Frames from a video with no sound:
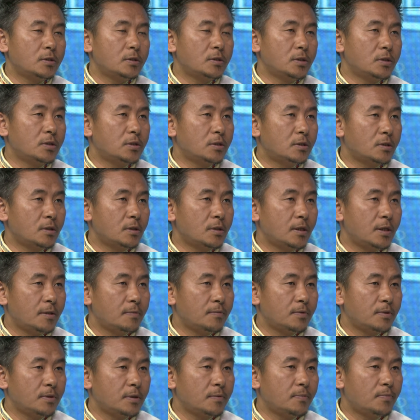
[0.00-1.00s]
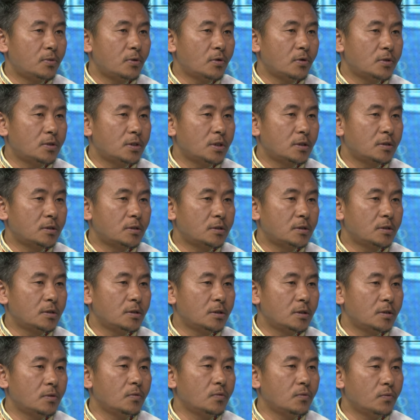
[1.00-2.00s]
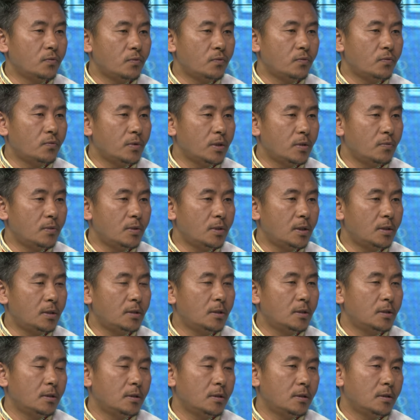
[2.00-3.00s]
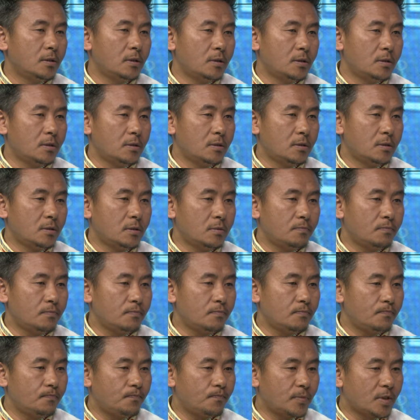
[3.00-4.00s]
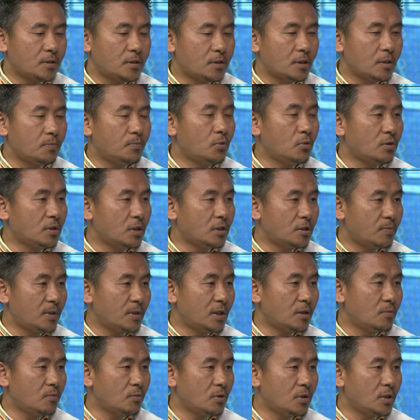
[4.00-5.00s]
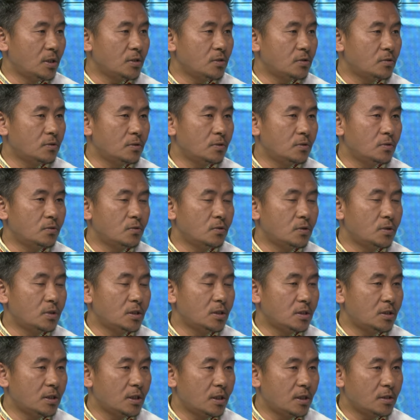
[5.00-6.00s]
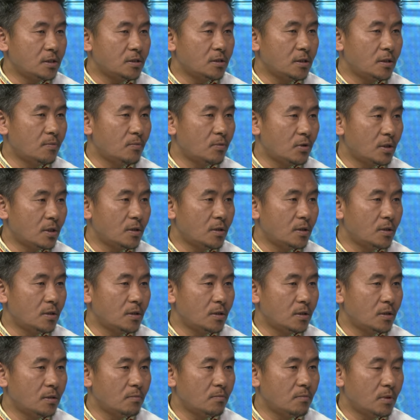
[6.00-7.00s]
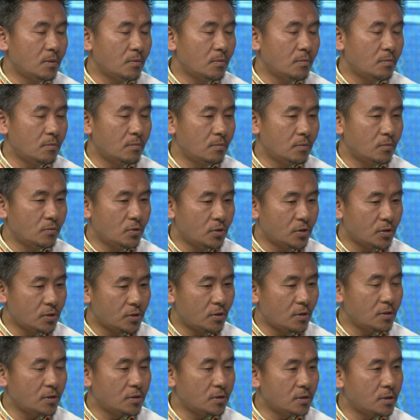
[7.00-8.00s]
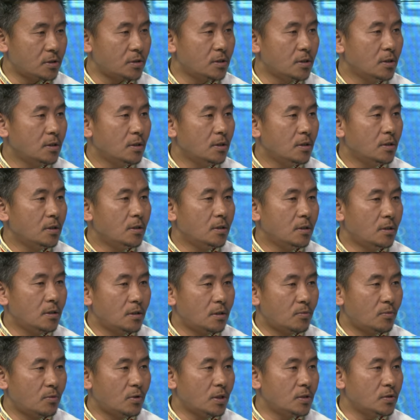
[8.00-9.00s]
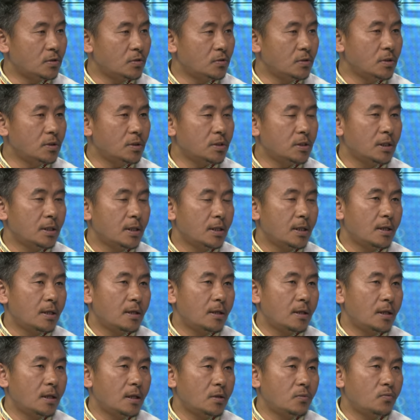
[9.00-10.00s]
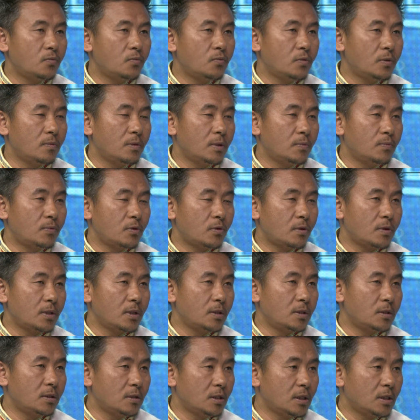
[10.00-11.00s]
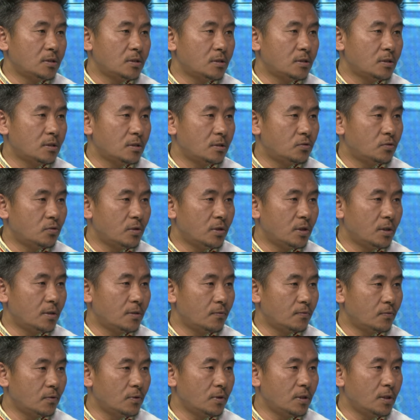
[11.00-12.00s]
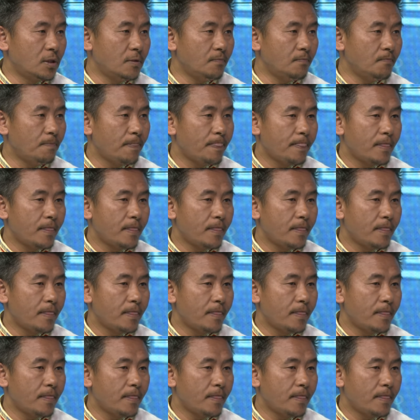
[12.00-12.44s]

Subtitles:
digital library project, we will support the Tibetan monastery to digitize their resources in the monasteries, and we will provide the necessary training for them.